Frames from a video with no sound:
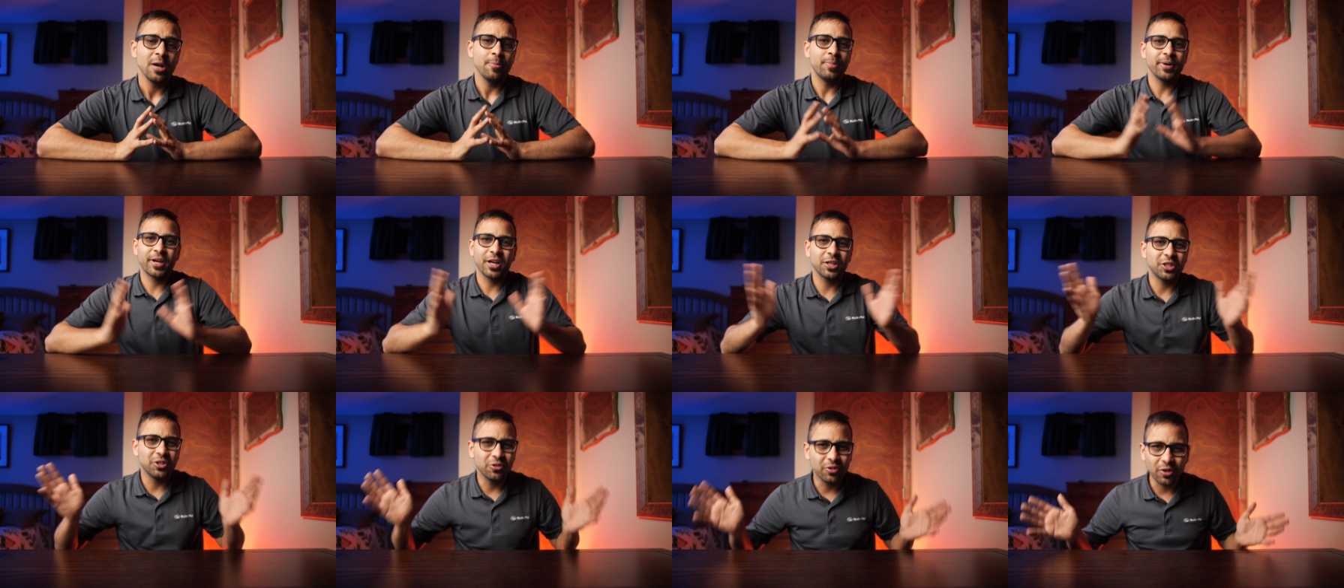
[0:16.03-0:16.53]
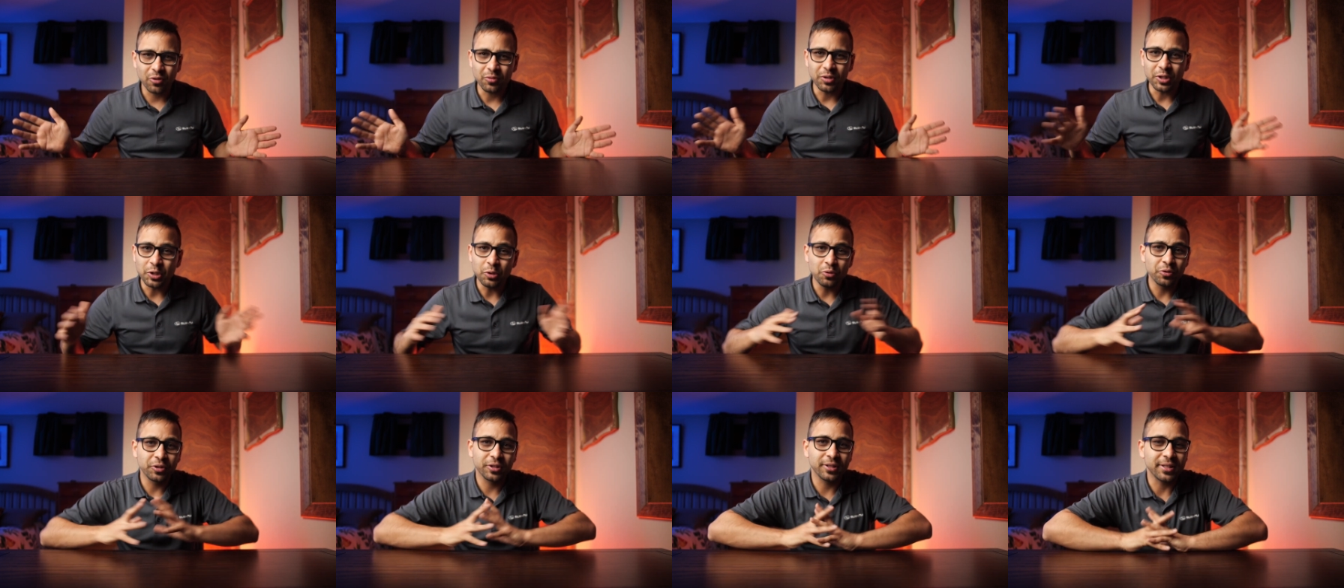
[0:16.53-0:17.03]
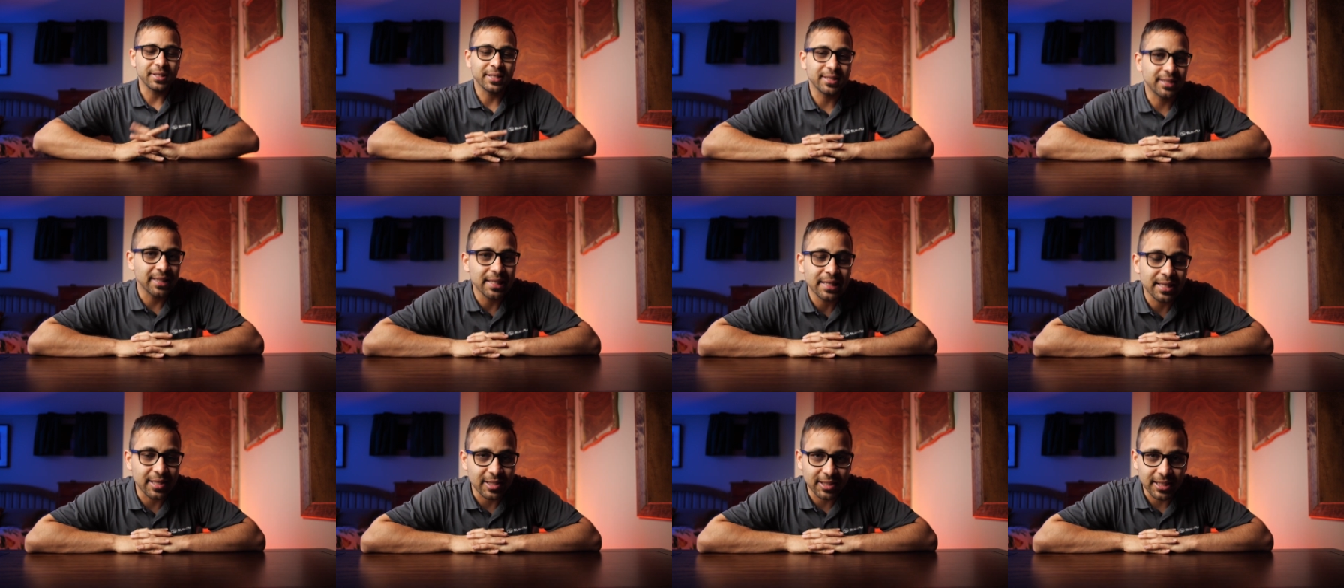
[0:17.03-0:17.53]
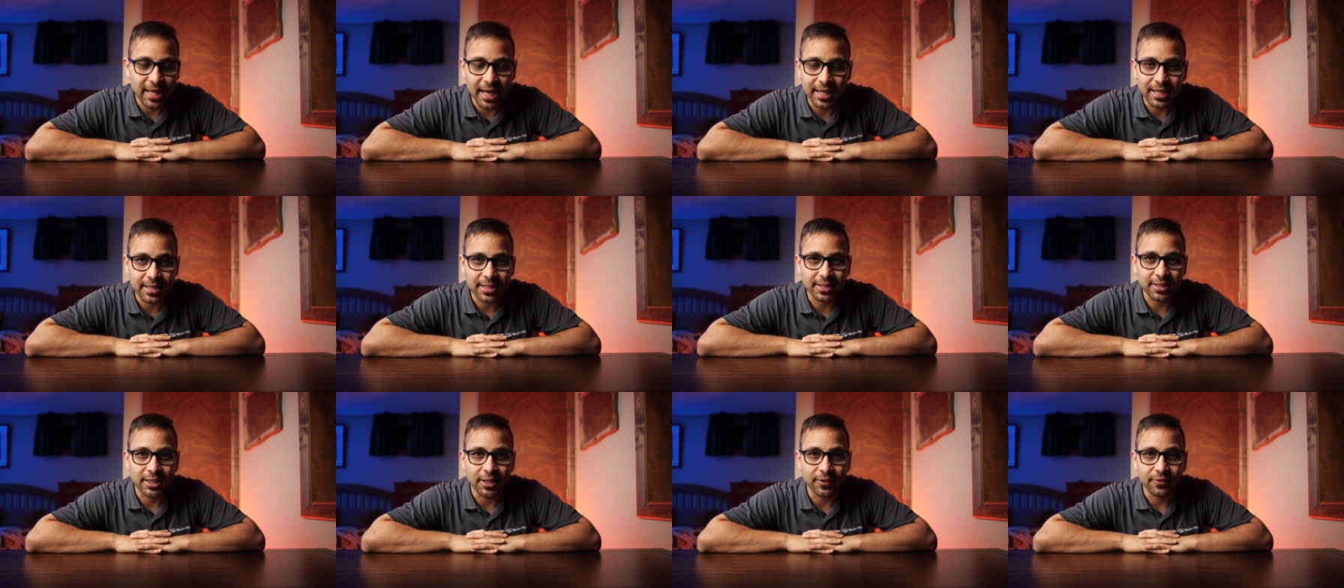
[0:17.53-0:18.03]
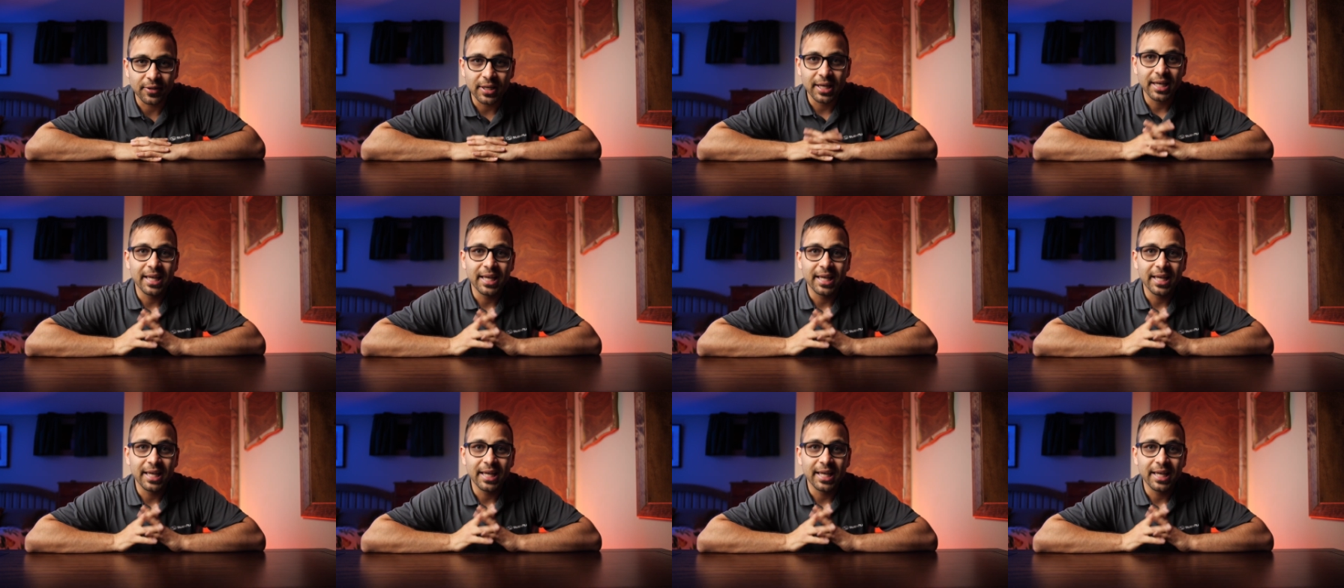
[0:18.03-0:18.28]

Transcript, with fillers: because you don't usually see this kind of stuff